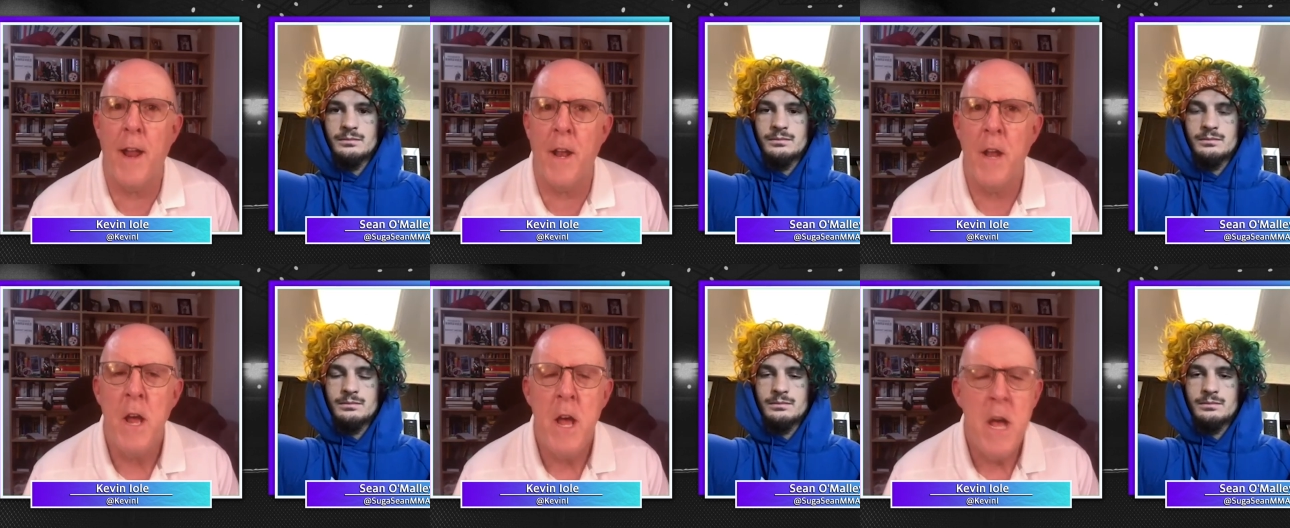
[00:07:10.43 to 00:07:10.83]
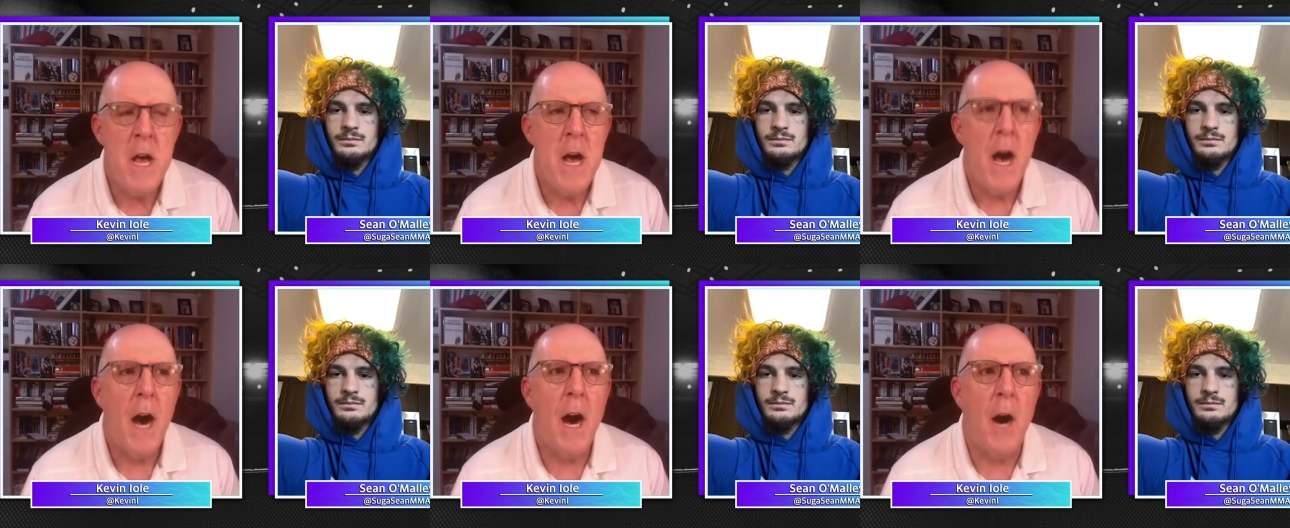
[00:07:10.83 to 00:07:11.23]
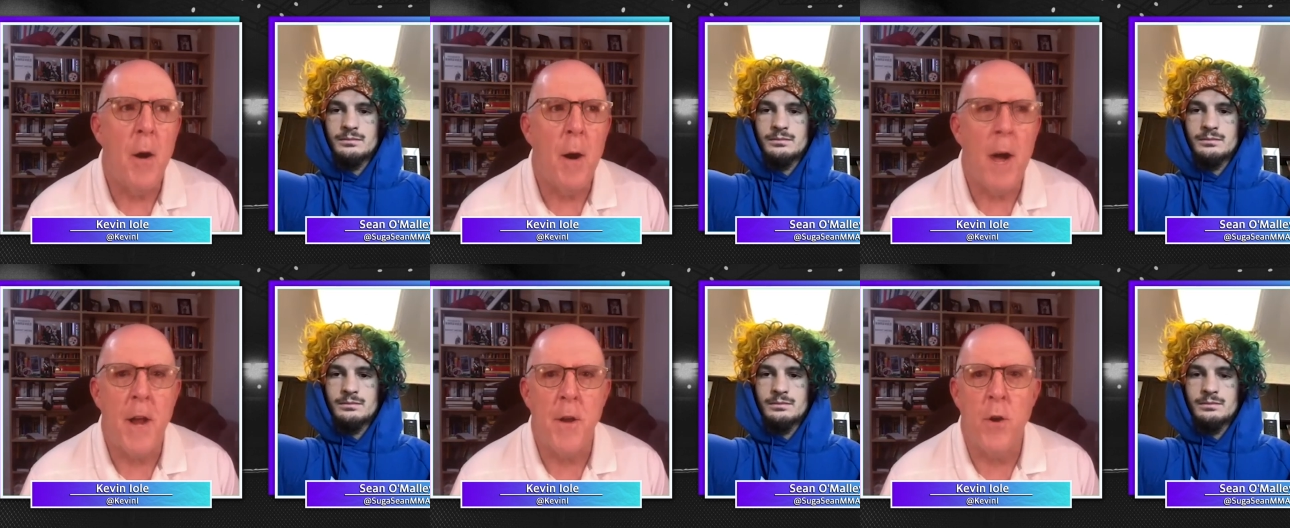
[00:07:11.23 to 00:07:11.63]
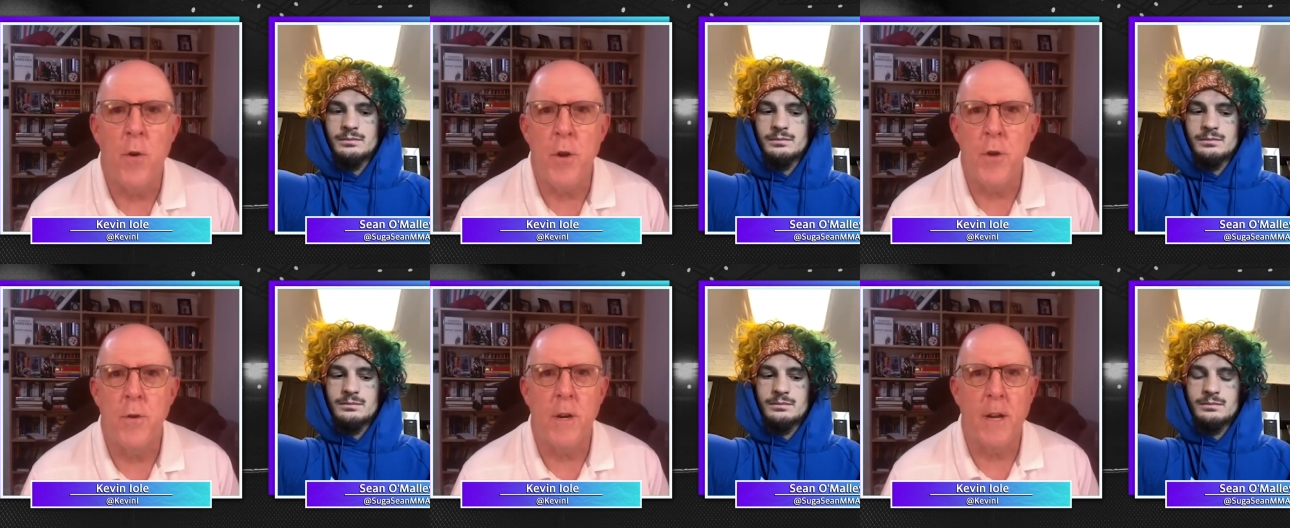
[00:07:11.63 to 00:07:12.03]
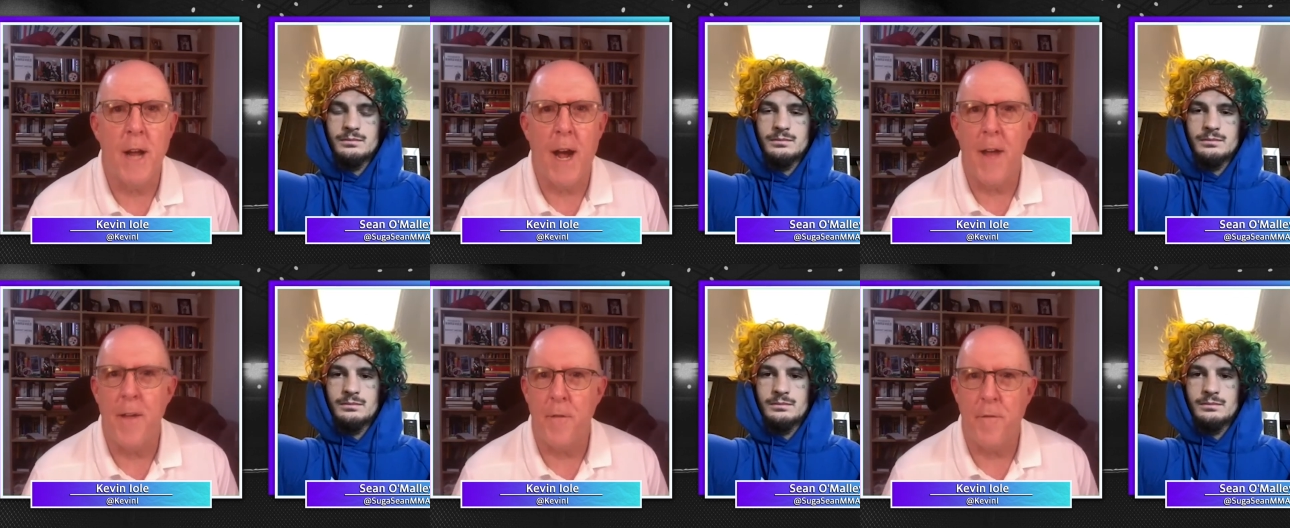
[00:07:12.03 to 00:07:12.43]
Speaker 1: And I know you're a
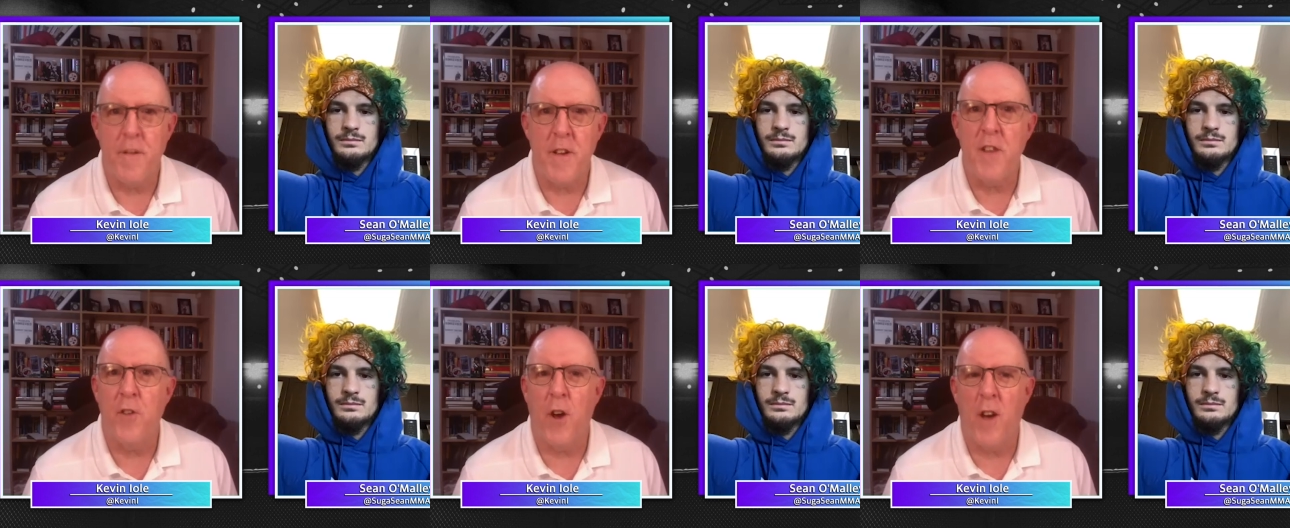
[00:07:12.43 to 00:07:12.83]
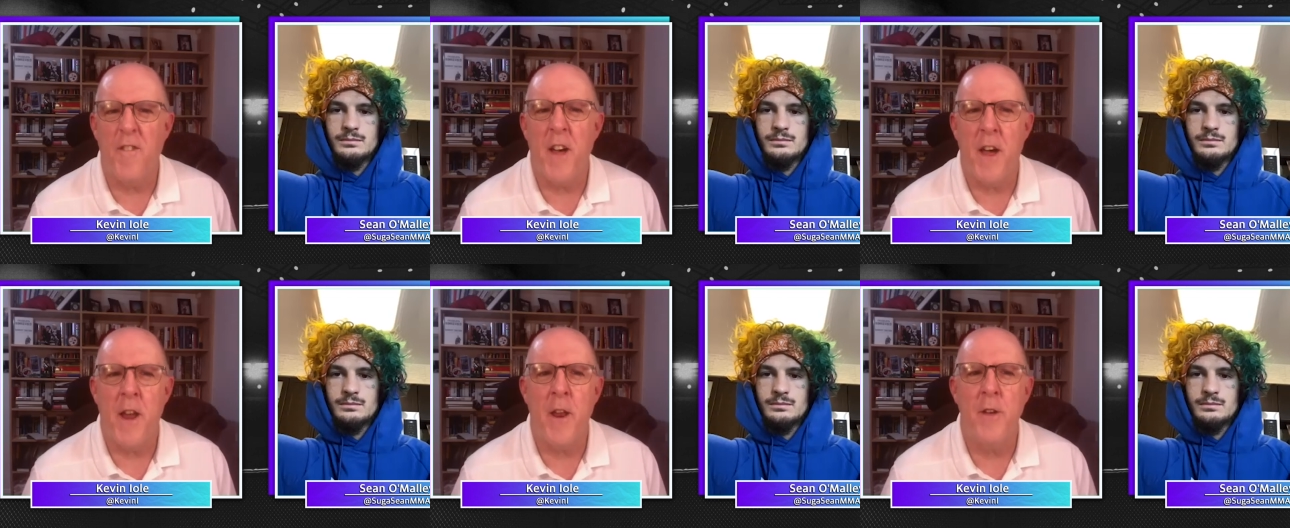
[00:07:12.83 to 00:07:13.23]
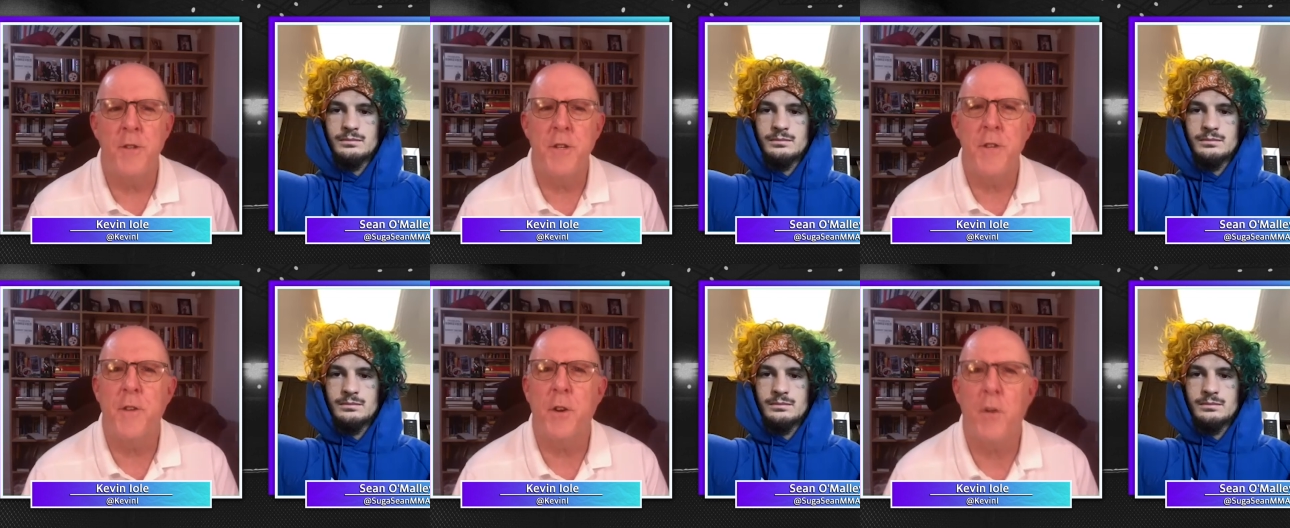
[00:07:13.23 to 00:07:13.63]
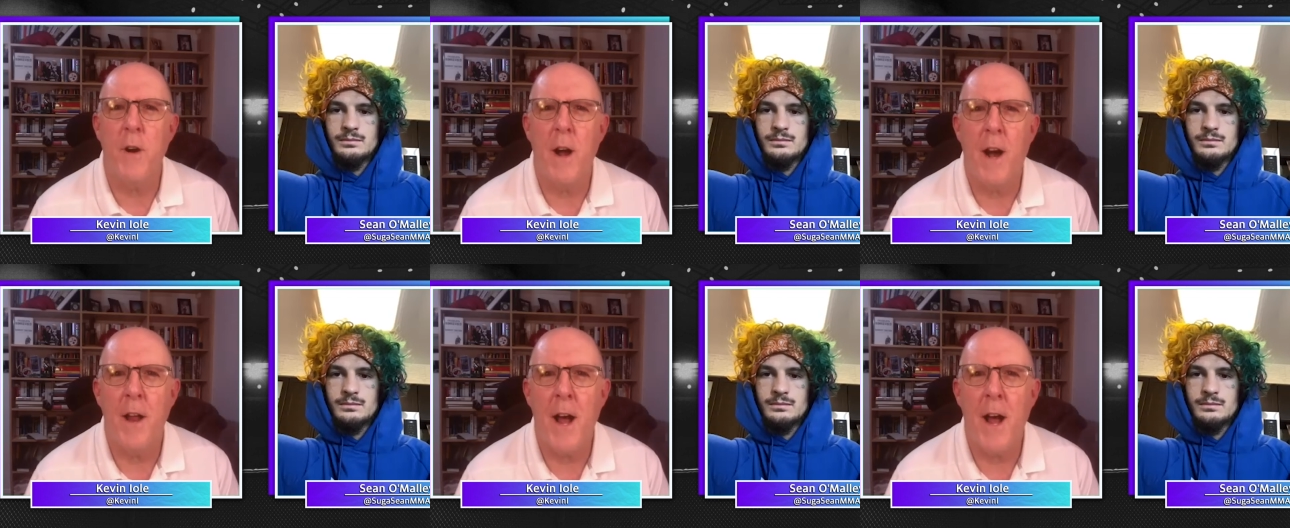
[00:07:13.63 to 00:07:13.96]
guy that feeds off that energy of the crowd.